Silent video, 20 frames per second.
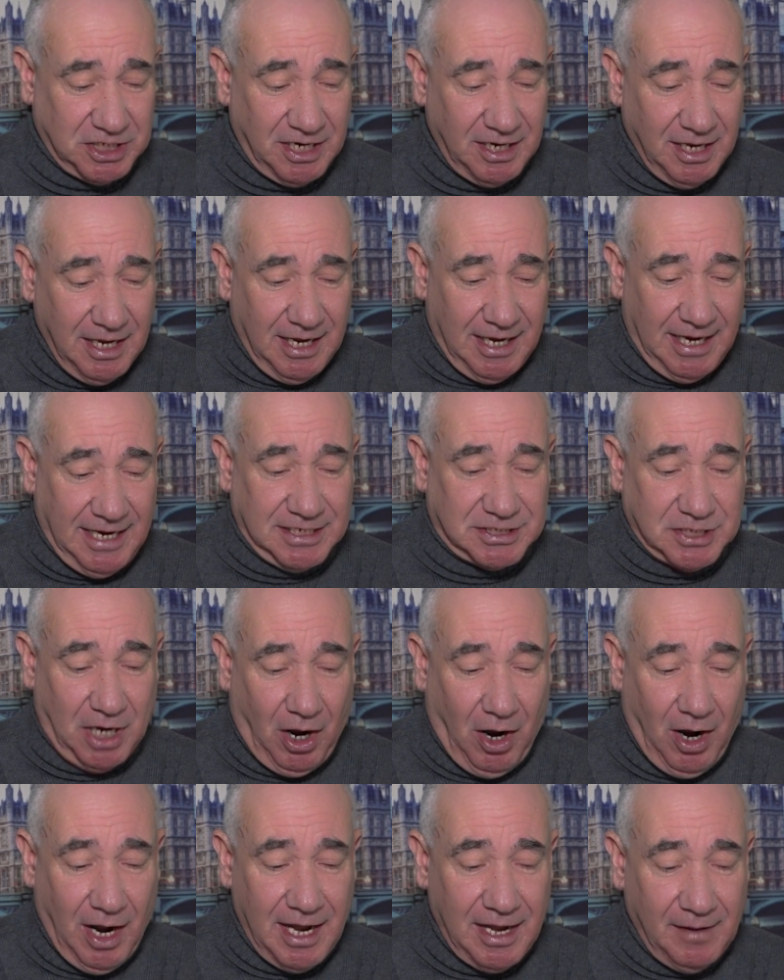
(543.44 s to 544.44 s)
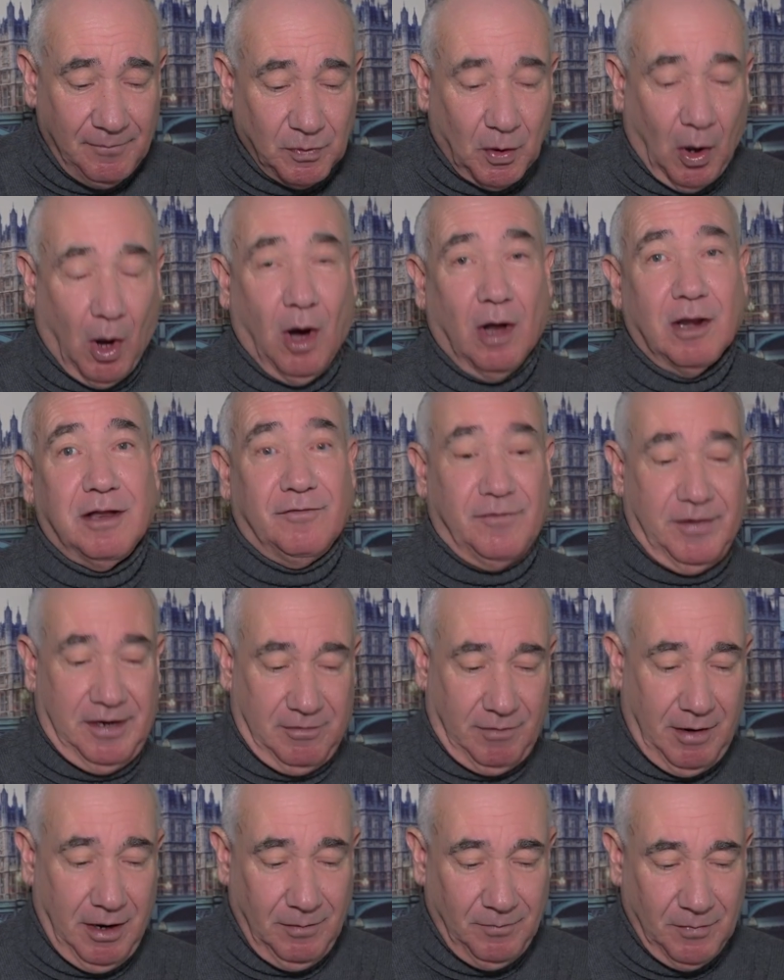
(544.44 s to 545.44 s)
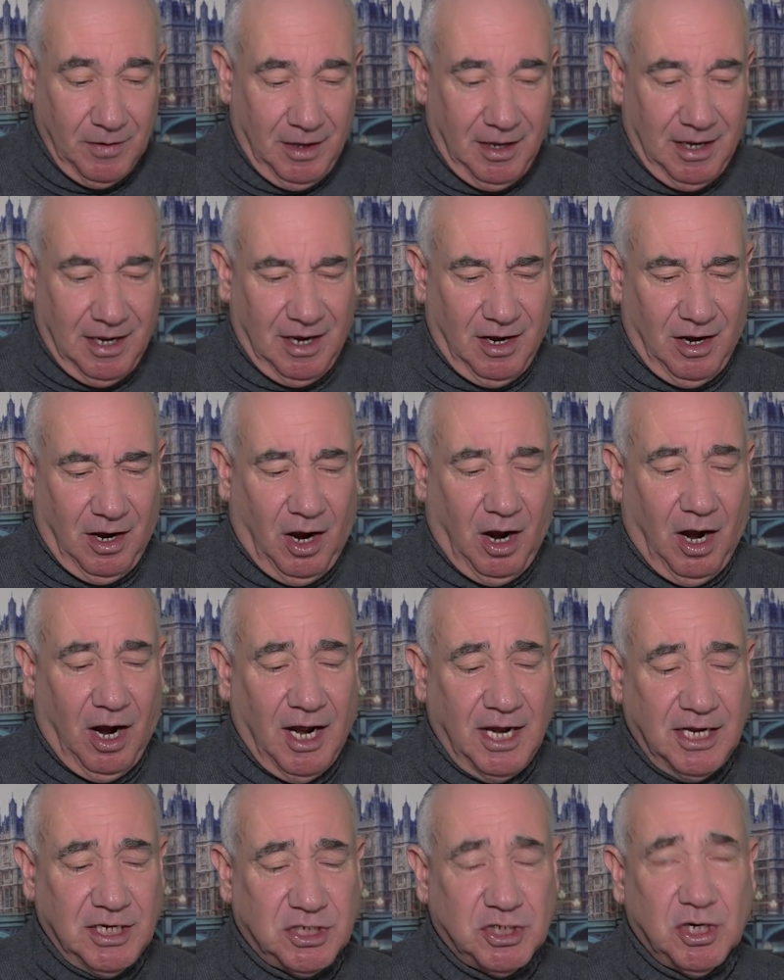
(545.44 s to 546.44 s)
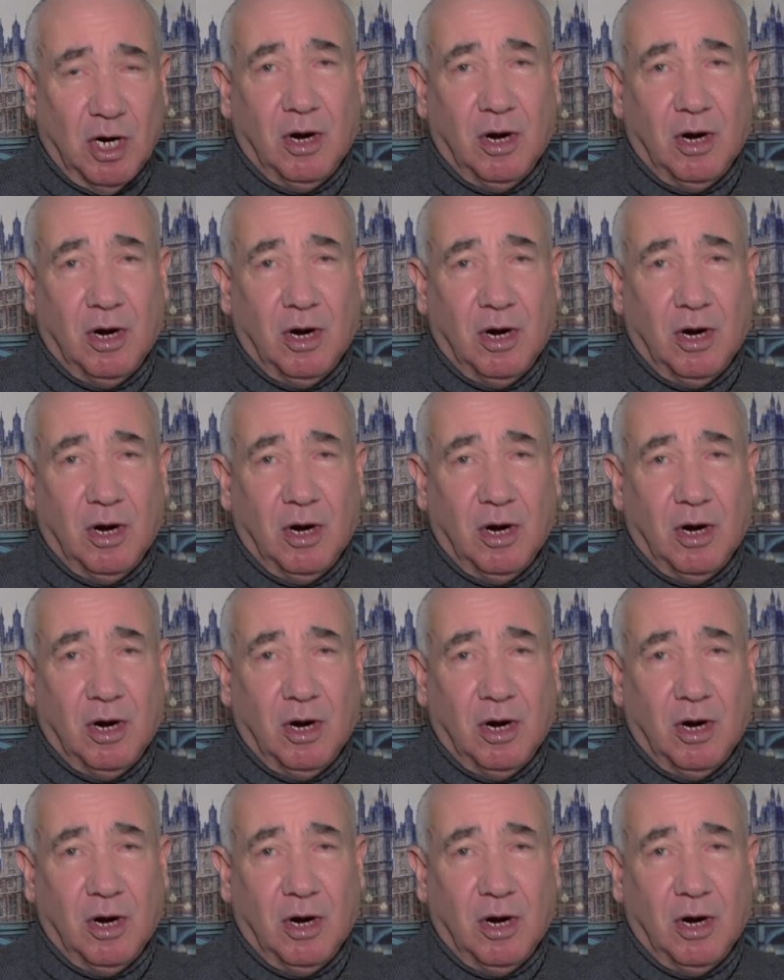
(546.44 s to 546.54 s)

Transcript: Yeah, it's Oliveira. I